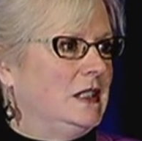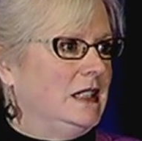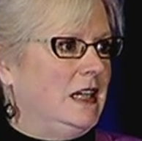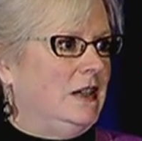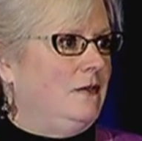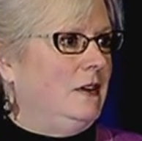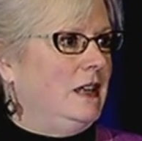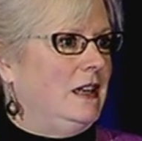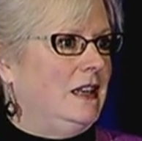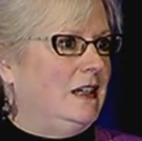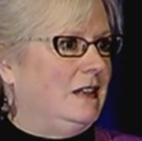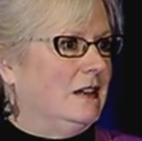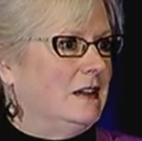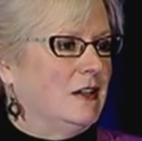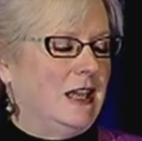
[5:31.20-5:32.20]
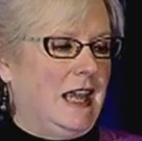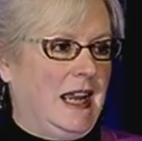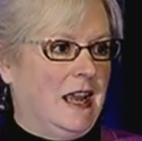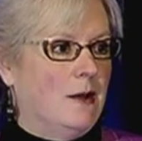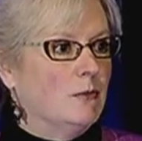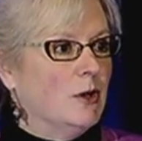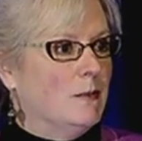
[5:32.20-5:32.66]
TV,
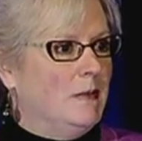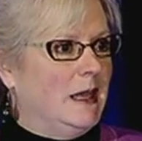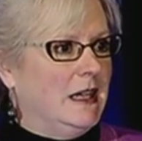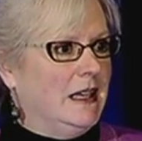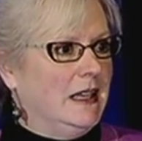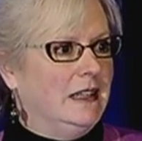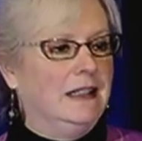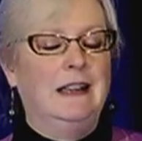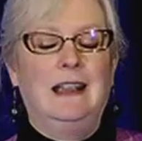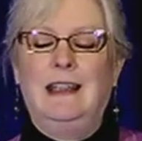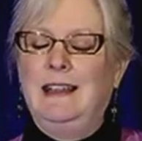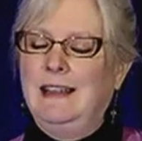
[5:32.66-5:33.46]
cameramen,